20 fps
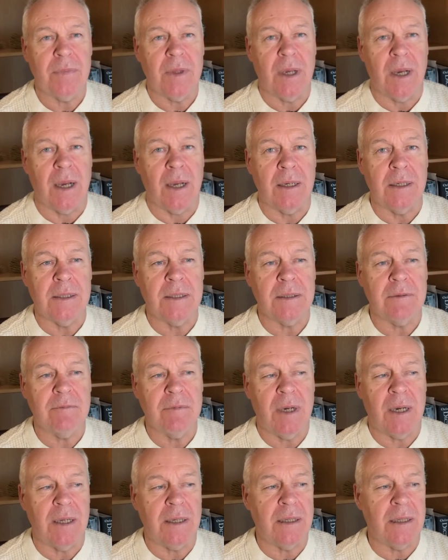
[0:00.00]
And
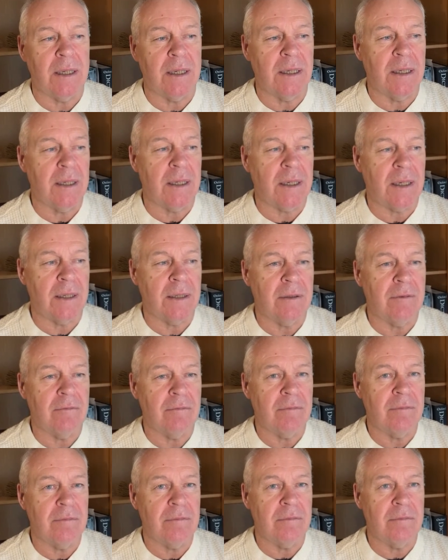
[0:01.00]
I think
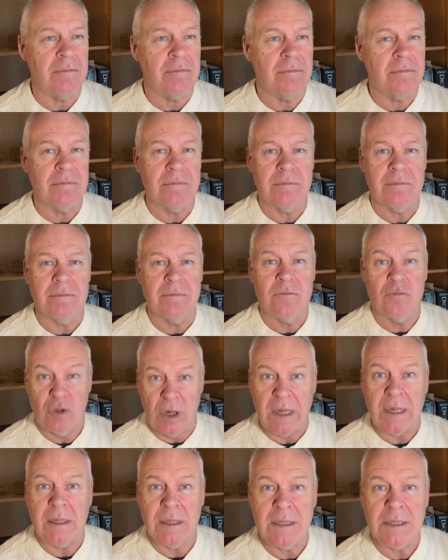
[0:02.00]

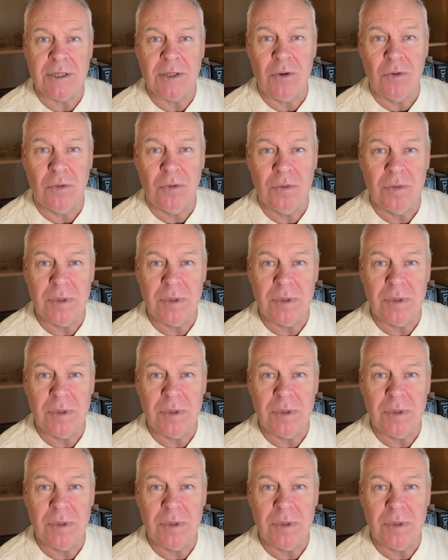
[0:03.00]
rightly so.